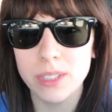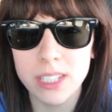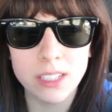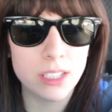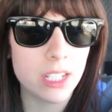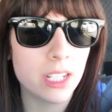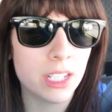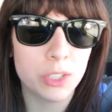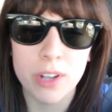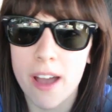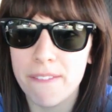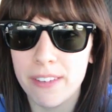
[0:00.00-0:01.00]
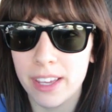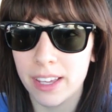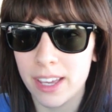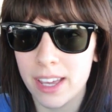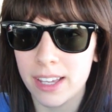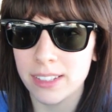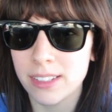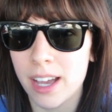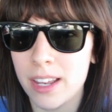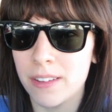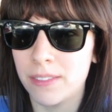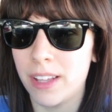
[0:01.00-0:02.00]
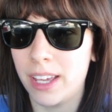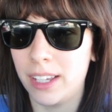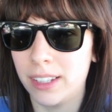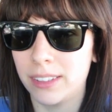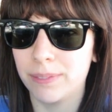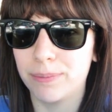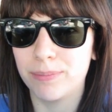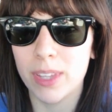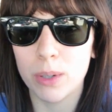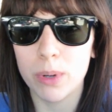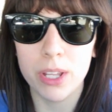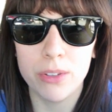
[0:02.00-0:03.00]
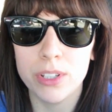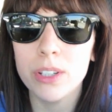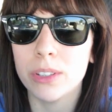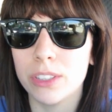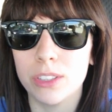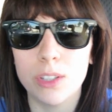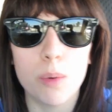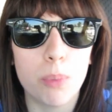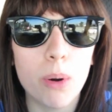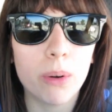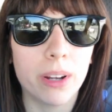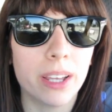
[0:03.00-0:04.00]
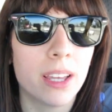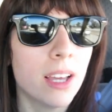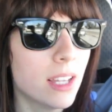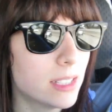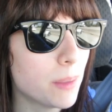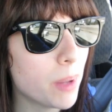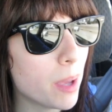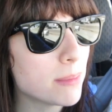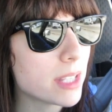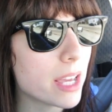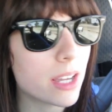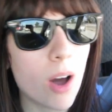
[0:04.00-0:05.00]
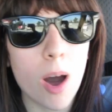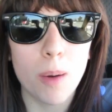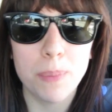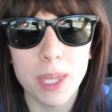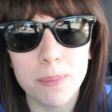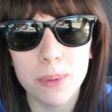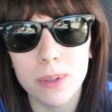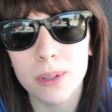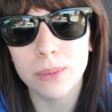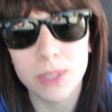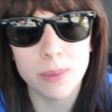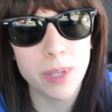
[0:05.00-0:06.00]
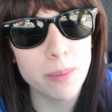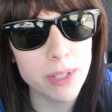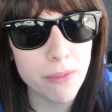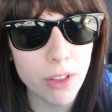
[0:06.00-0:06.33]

since sitting in traffic is kind of like like what do you do? It's just so boring. Sometimes I call people, sometimes I